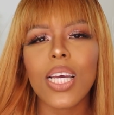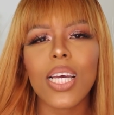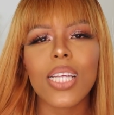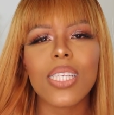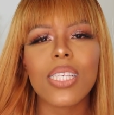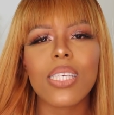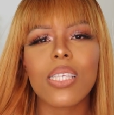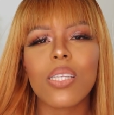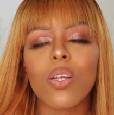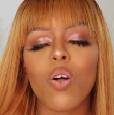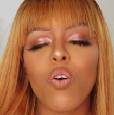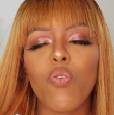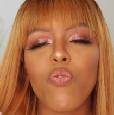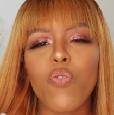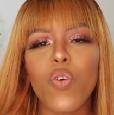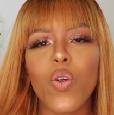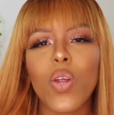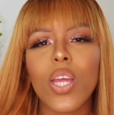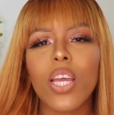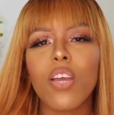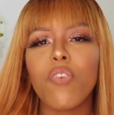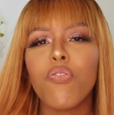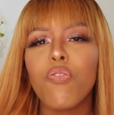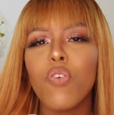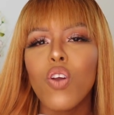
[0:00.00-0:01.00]
It's still
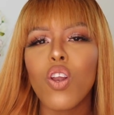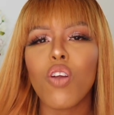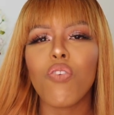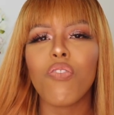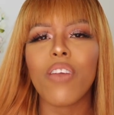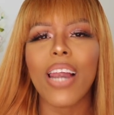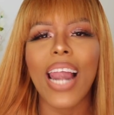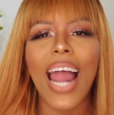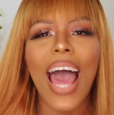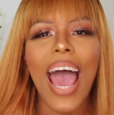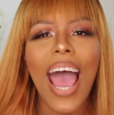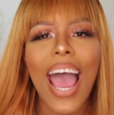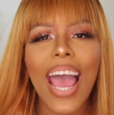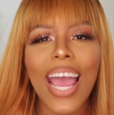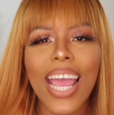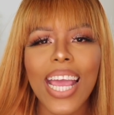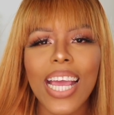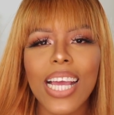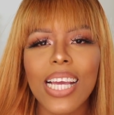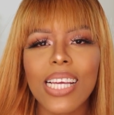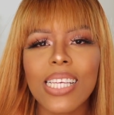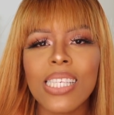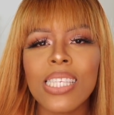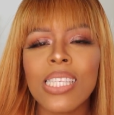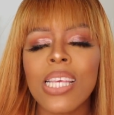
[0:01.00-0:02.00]
very full of
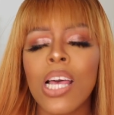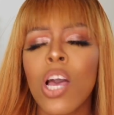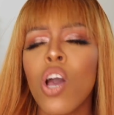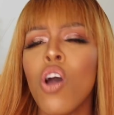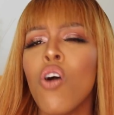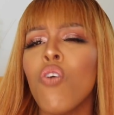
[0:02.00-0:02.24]
lies,